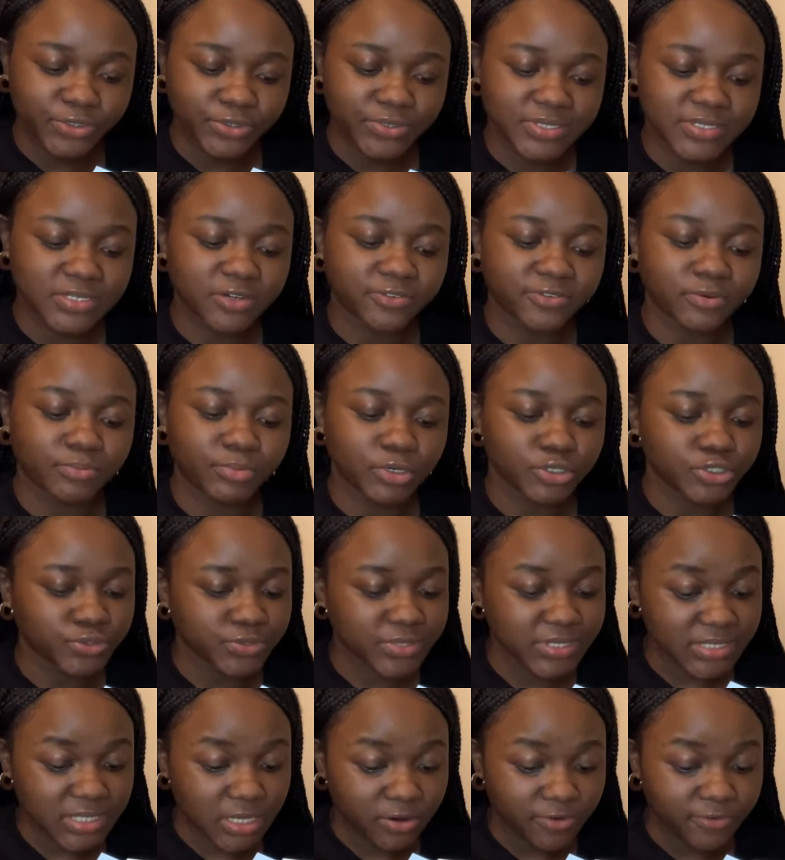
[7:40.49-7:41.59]
yourself about
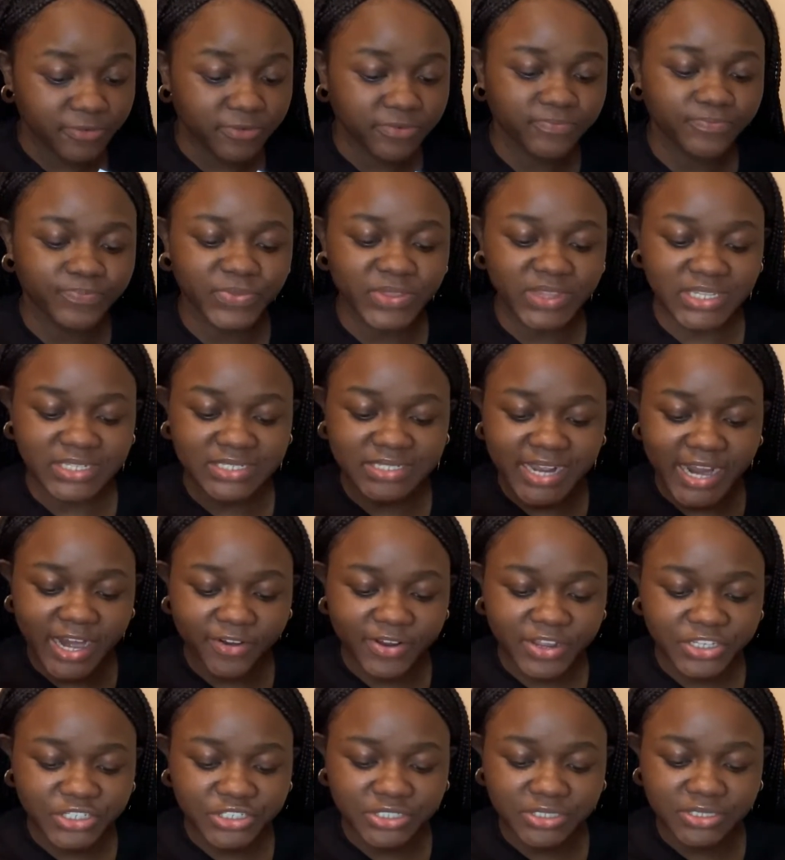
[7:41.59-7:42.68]
yourself, the
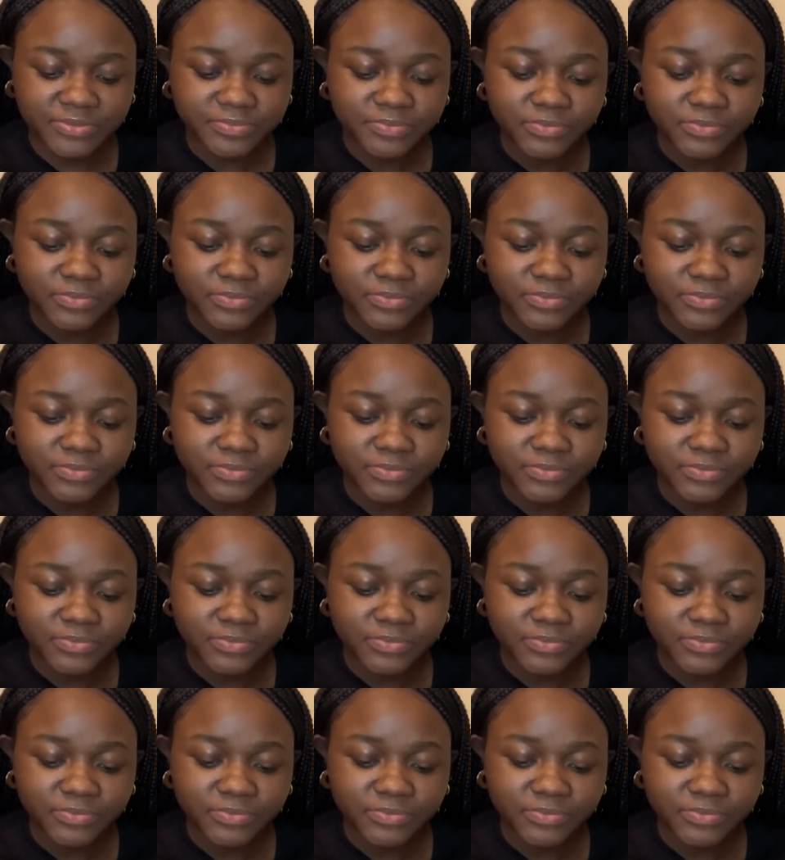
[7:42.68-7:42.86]
direction